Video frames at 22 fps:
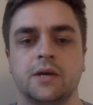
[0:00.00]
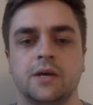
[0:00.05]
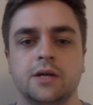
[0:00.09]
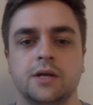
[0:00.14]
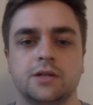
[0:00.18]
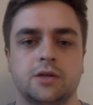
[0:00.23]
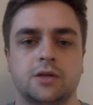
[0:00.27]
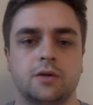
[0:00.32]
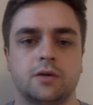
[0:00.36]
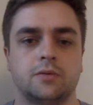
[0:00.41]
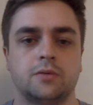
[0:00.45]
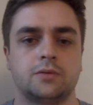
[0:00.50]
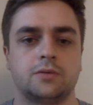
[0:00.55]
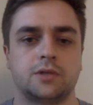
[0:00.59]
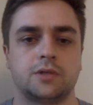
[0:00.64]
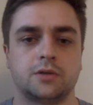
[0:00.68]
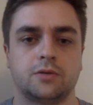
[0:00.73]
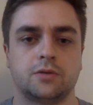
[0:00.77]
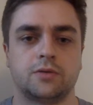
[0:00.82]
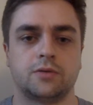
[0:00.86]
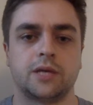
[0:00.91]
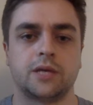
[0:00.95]
So
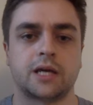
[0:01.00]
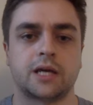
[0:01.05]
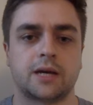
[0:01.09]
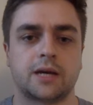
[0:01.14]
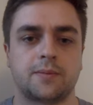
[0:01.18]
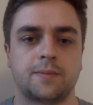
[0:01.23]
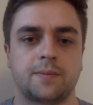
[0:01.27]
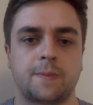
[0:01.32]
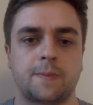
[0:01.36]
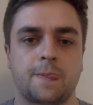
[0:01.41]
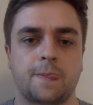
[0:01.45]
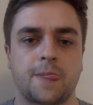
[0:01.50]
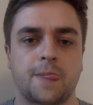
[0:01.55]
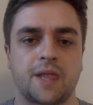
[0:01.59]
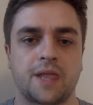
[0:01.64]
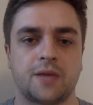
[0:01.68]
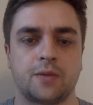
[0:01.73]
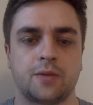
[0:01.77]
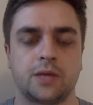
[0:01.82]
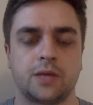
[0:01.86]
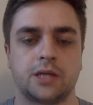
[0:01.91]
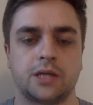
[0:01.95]
to recap,
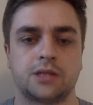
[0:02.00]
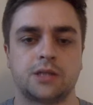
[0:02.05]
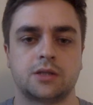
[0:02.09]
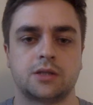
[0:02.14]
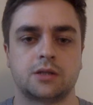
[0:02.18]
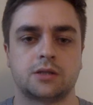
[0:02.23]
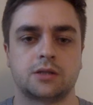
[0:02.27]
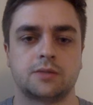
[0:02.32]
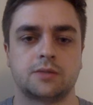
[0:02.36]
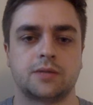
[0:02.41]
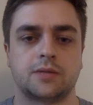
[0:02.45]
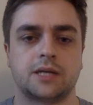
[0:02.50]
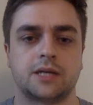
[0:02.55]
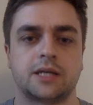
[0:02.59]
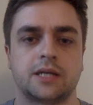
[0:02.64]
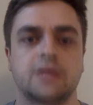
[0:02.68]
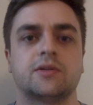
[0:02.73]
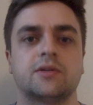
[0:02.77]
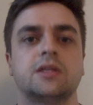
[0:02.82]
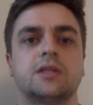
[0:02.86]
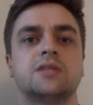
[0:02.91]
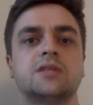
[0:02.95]
we started by
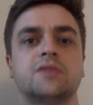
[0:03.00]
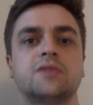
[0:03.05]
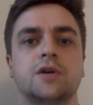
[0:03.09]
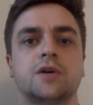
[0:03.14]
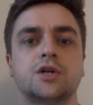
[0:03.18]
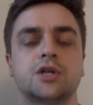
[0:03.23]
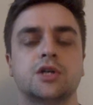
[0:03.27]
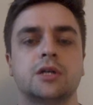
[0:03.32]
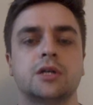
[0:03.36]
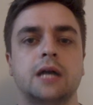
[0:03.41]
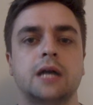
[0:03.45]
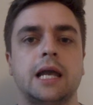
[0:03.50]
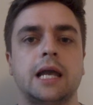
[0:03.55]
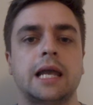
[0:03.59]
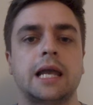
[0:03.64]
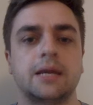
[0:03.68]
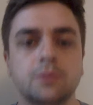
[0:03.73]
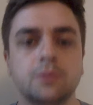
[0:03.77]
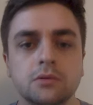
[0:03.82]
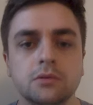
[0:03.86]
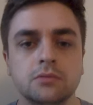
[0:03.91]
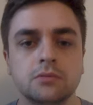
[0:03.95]
giving this function a
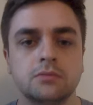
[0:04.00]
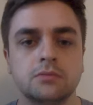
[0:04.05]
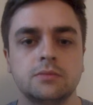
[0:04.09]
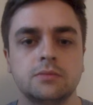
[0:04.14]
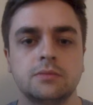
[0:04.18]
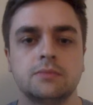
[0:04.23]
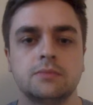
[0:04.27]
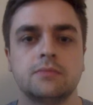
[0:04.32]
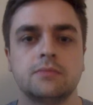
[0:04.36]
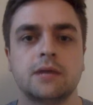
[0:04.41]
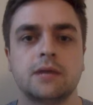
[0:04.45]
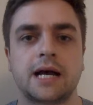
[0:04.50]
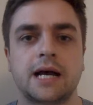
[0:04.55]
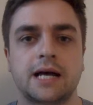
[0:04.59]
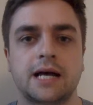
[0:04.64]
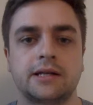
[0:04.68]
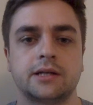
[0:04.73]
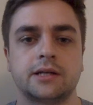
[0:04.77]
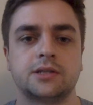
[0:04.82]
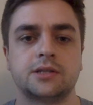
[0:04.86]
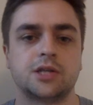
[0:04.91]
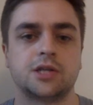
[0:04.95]
label,
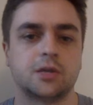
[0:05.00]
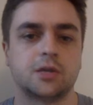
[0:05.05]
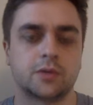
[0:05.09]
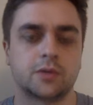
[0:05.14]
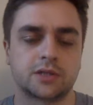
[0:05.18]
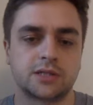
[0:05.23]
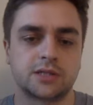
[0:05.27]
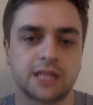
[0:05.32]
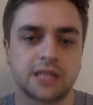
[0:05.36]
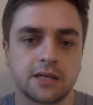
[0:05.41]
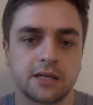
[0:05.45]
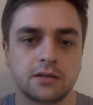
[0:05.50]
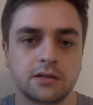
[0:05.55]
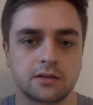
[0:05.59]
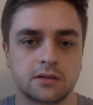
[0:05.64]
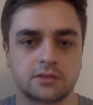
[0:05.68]
adder to USD.